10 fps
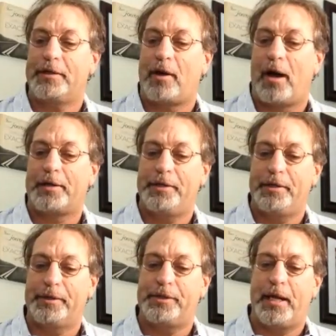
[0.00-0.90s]
talk to
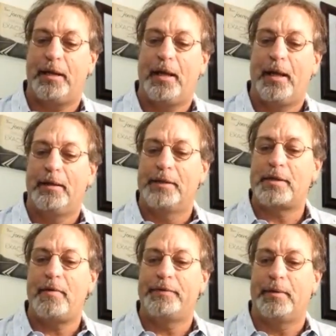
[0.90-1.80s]
you and see. Let's
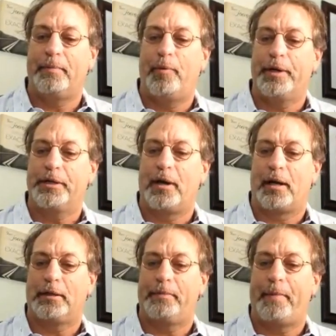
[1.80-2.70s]
go over to the board and
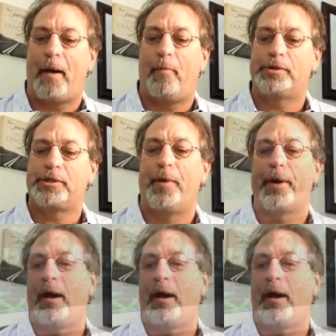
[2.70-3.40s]
talk a little bit about what's going